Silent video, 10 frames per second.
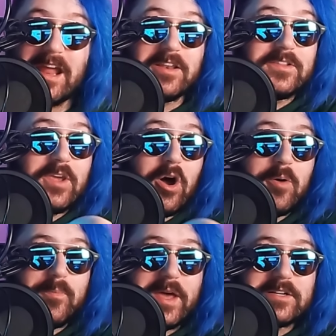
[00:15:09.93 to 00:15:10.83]
And y'all
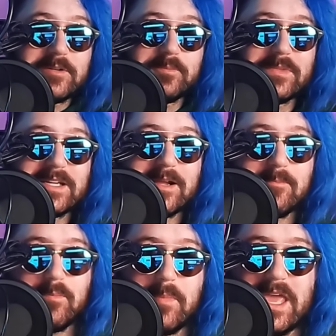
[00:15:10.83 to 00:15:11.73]
better
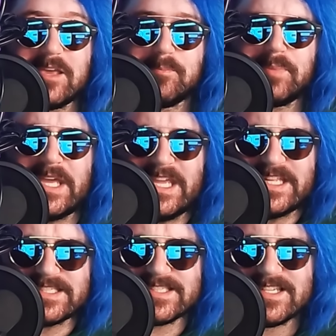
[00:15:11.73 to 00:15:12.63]
make
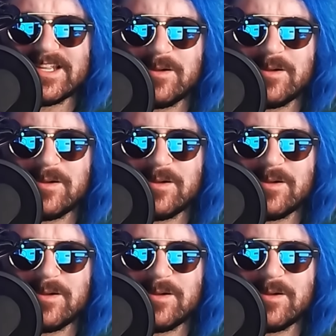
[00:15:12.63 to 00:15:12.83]
peace,